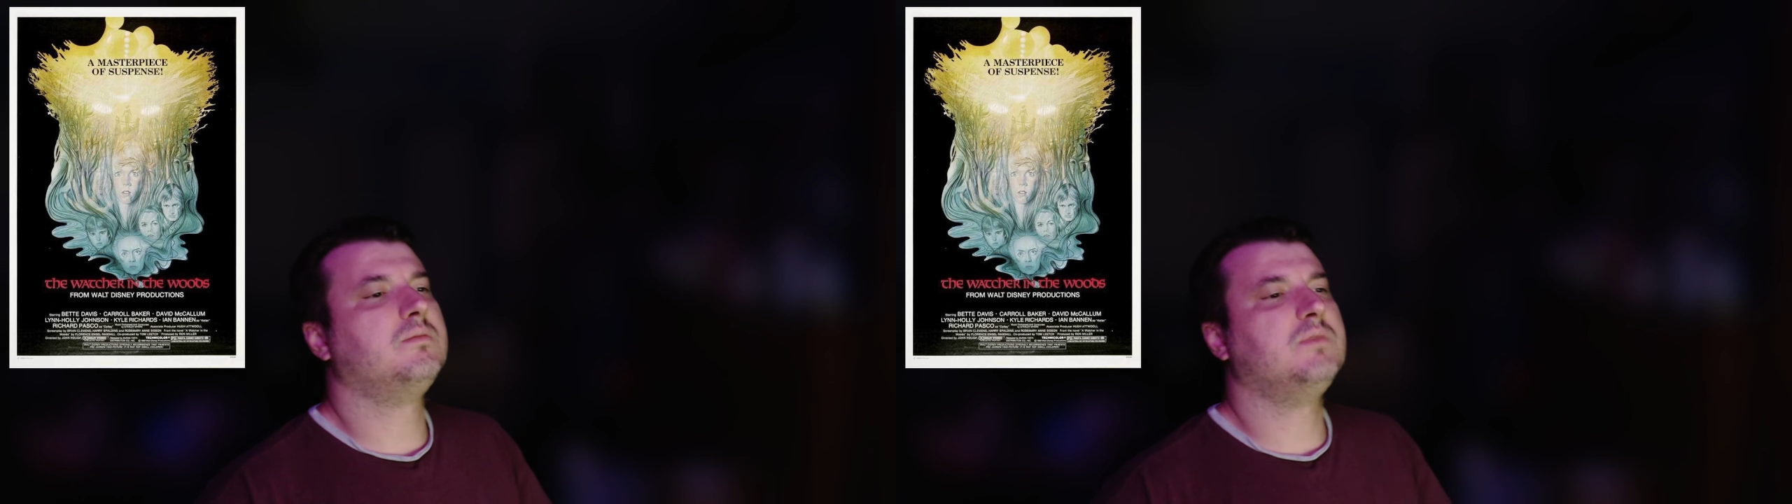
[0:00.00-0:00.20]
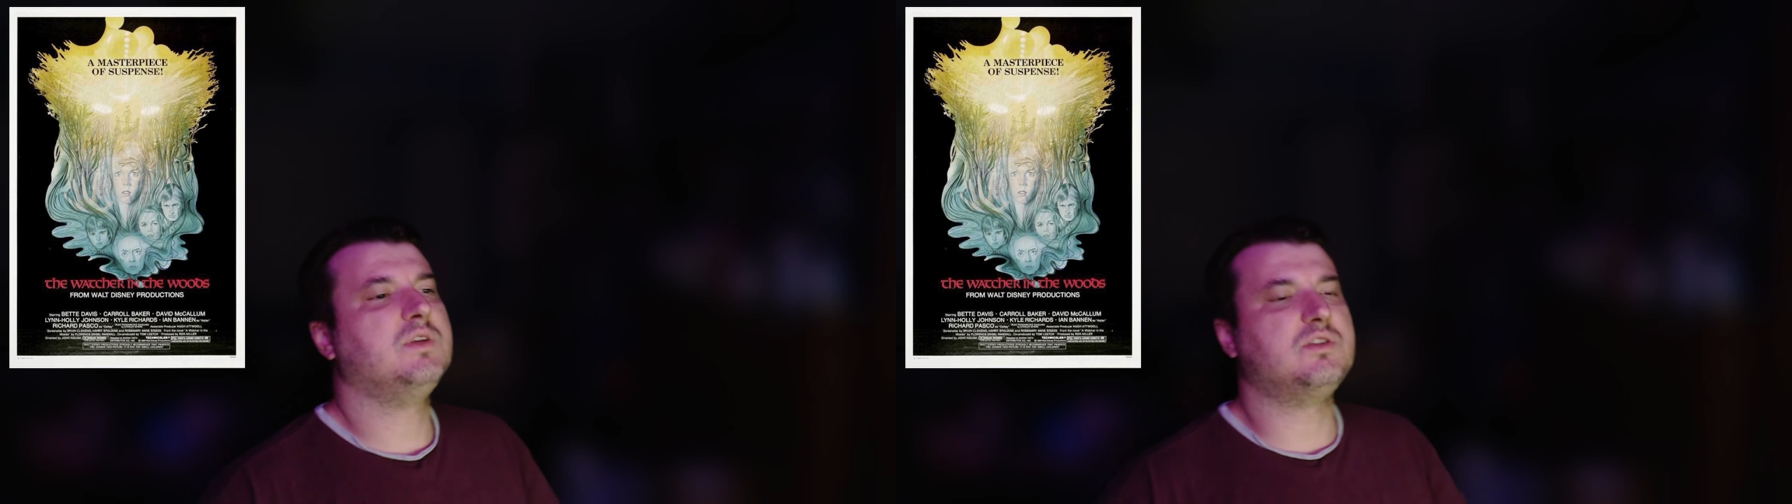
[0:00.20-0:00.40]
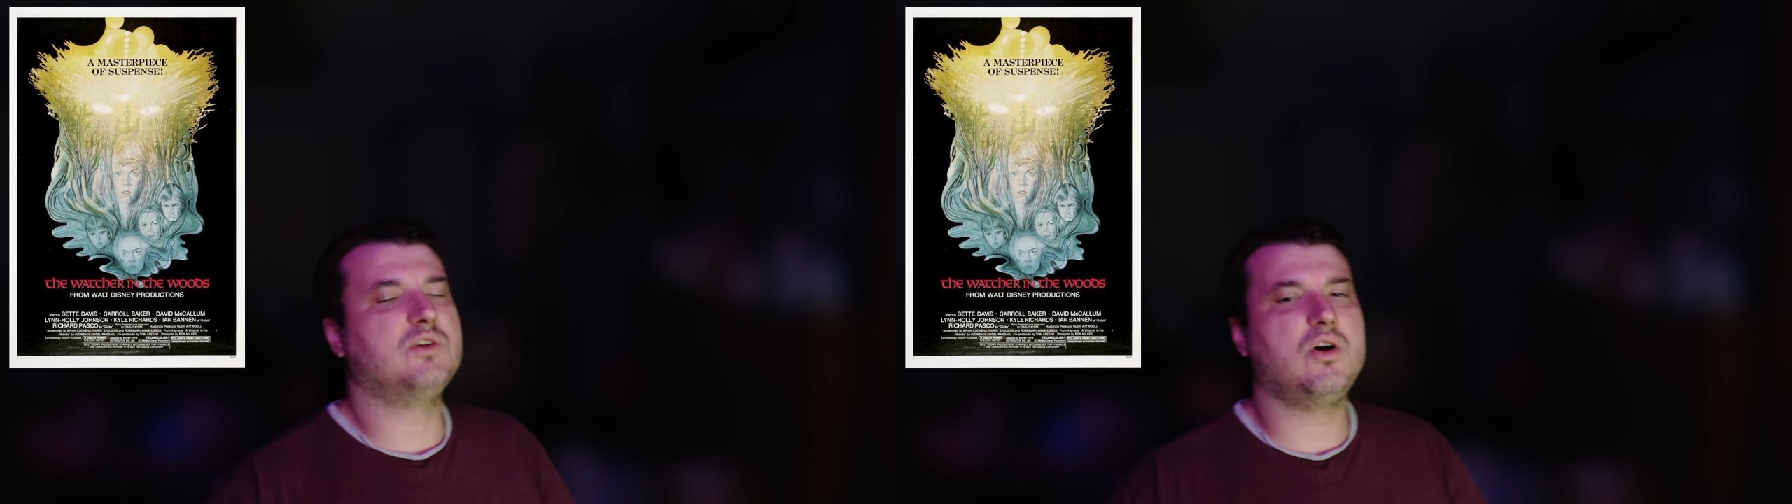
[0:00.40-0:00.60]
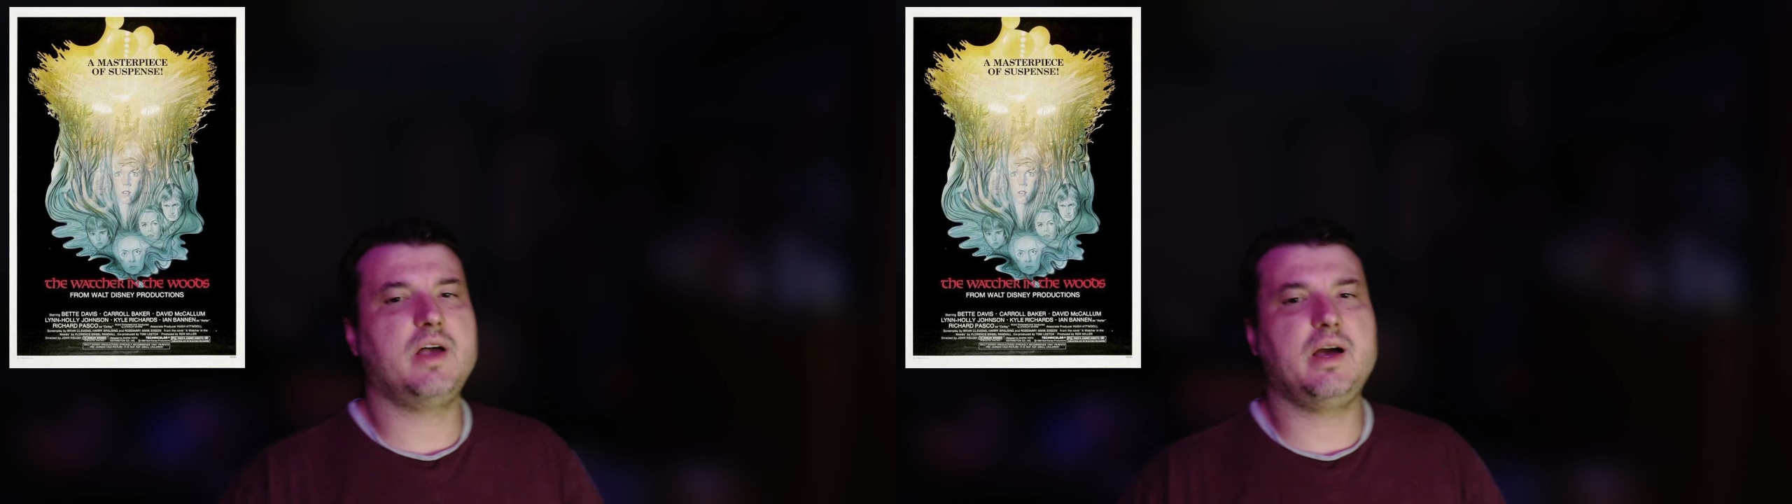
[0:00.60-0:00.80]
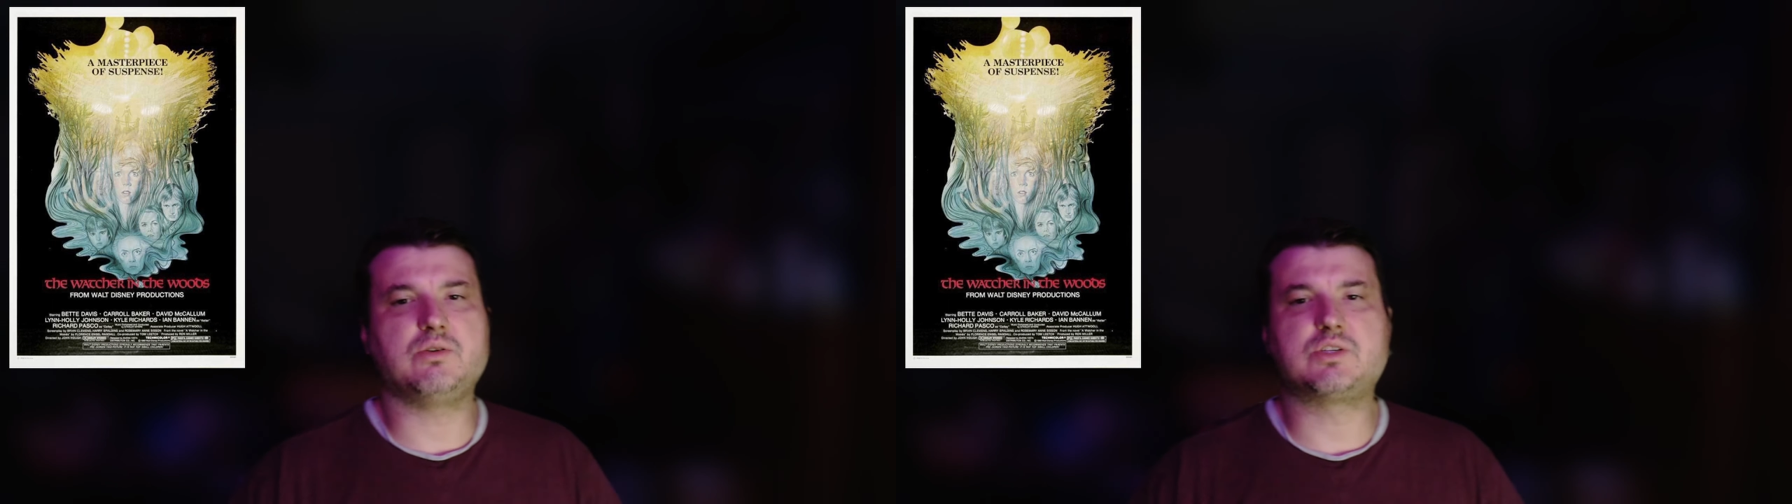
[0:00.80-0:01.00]

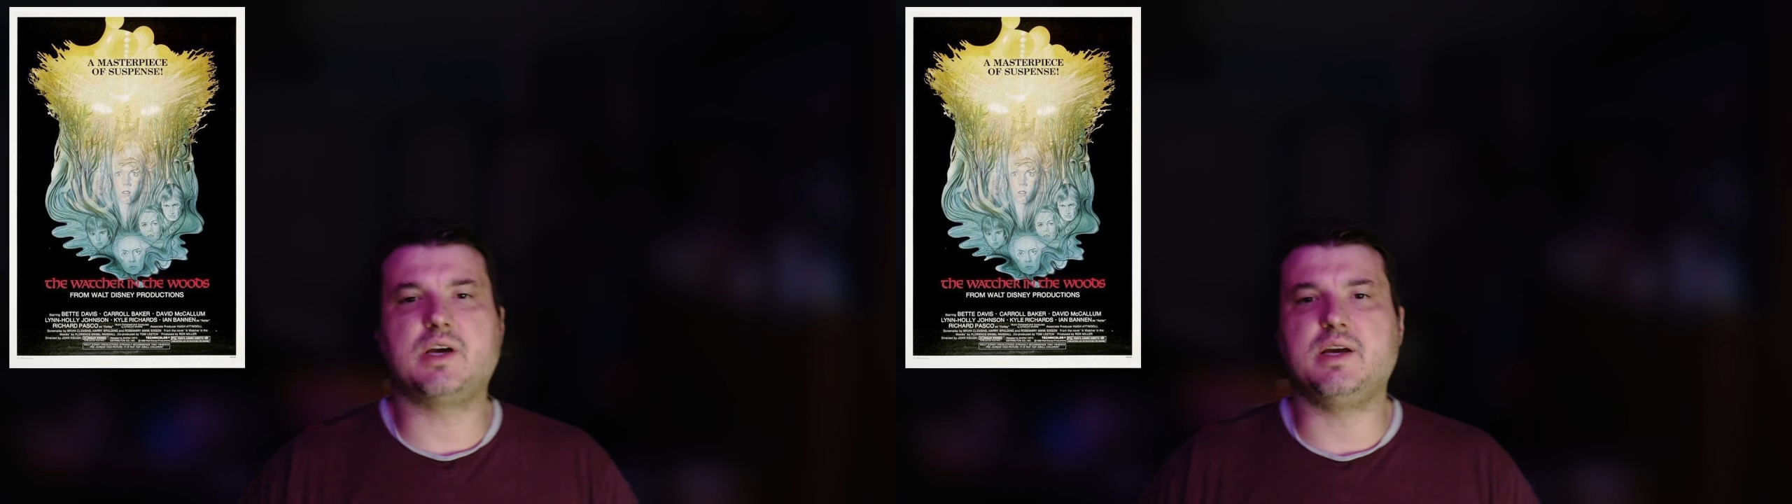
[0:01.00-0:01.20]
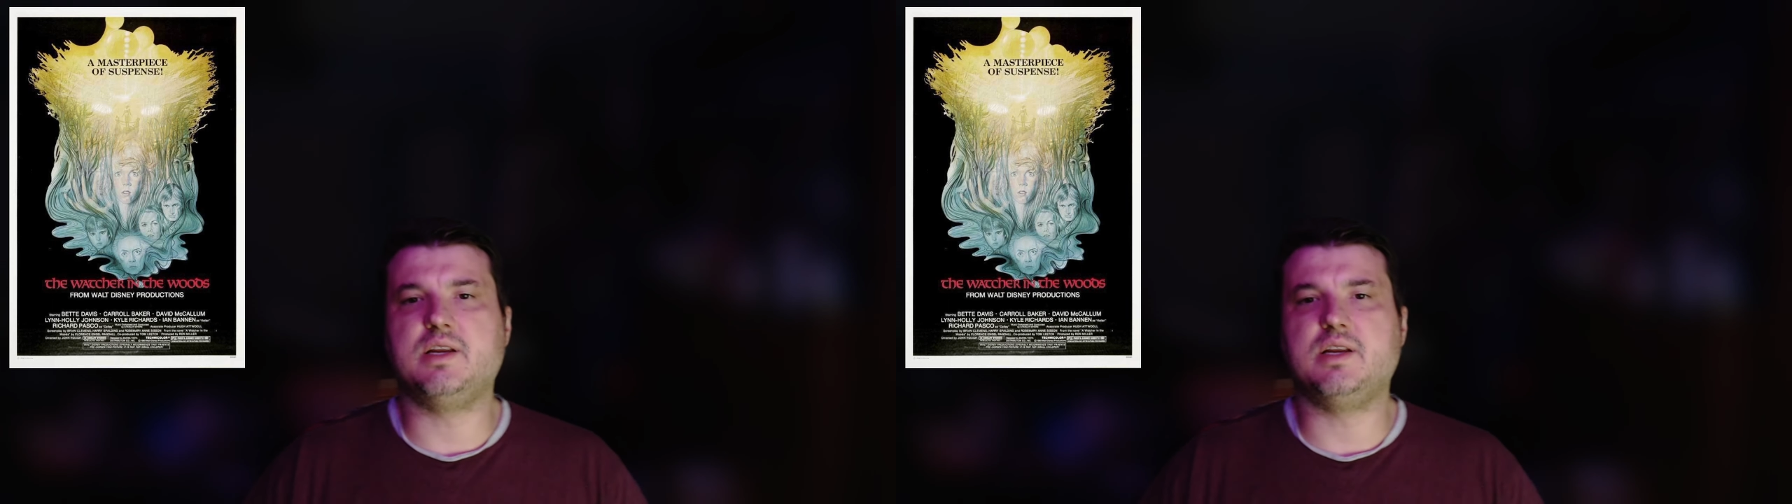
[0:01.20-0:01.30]
dollhouse kind